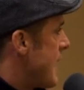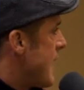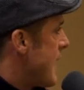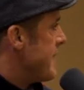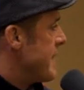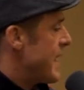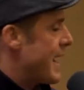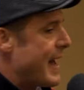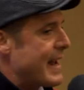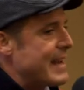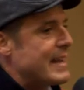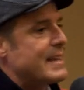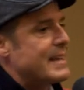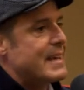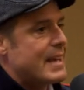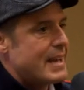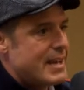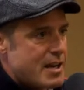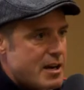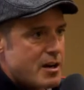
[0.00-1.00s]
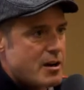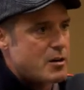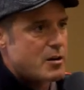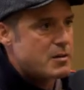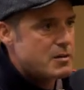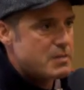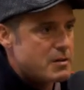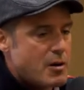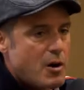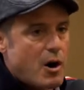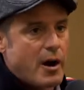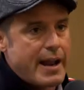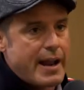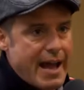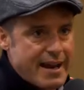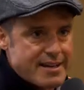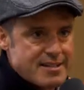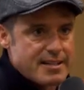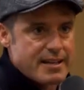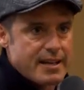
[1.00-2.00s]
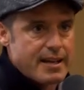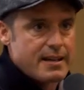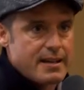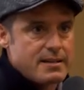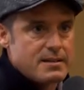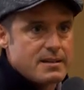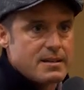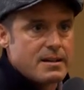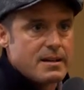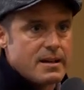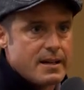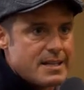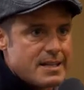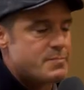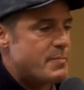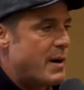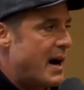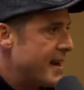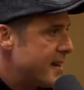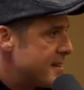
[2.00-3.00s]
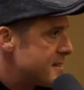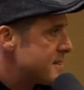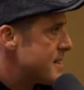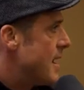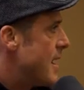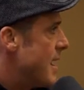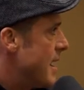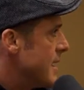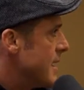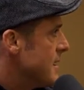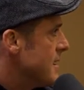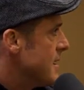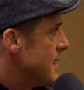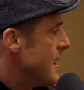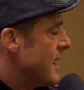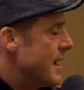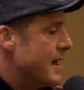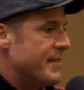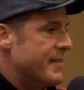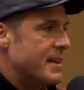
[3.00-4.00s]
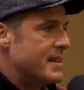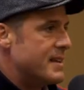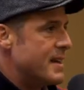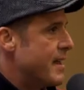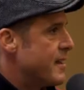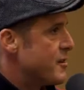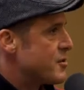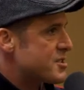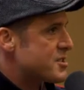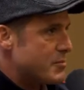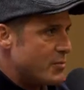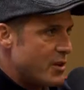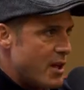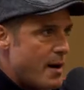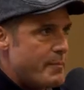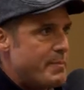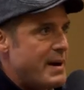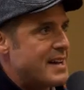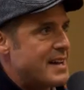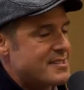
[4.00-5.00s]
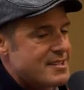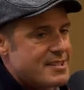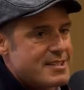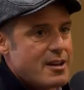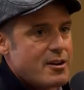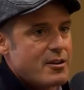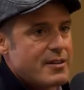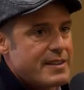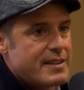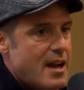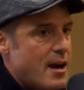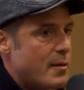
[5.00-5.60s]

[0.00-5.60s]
and that I didn't get here on accident. It's by design. And then, yeah, there were some lob passes here and